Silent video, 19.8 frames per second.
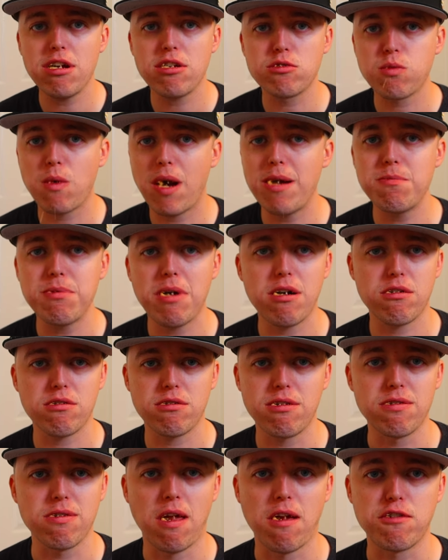is way better
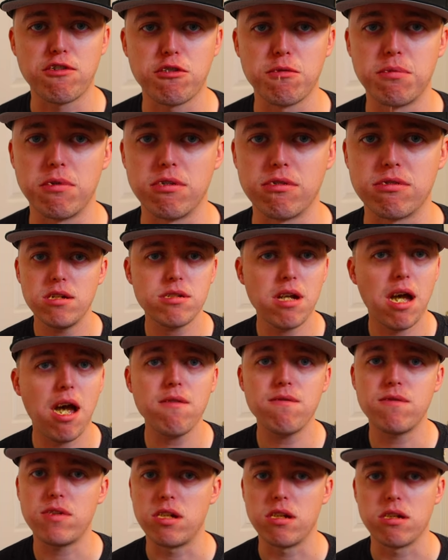than Lunchable. It's
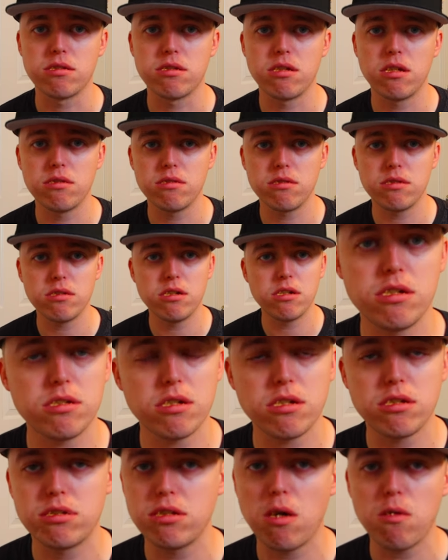obvious. It's
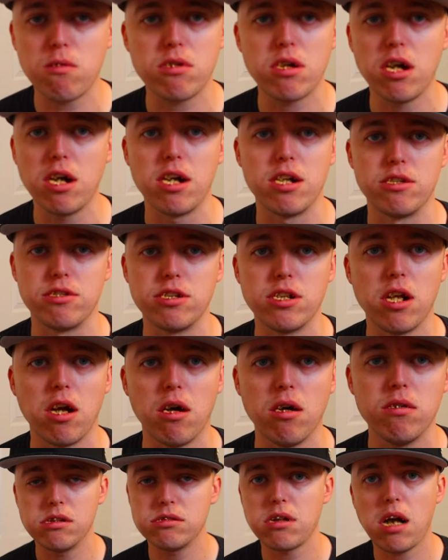just so good, you
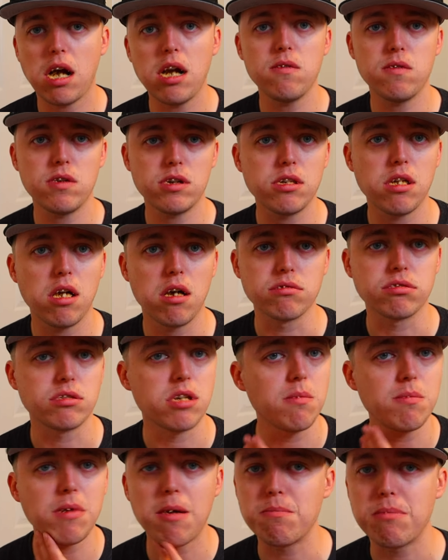know? It's not even close, and
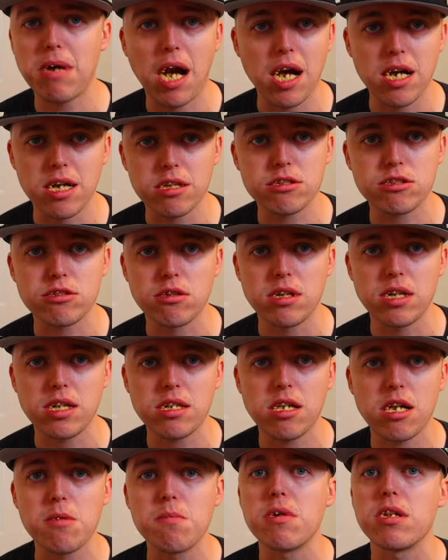I'm not biased or
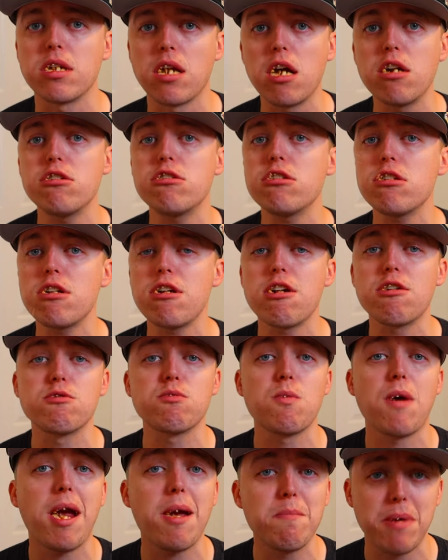anything, but Lunchly is
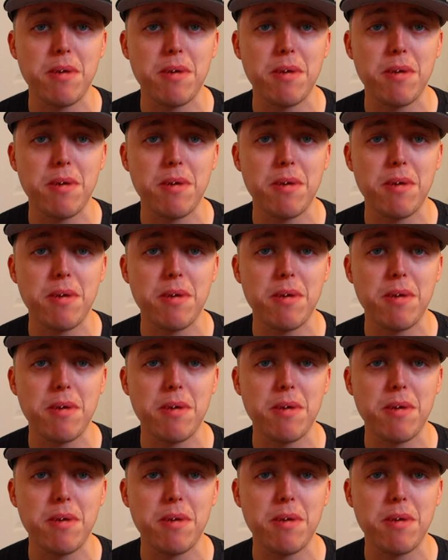way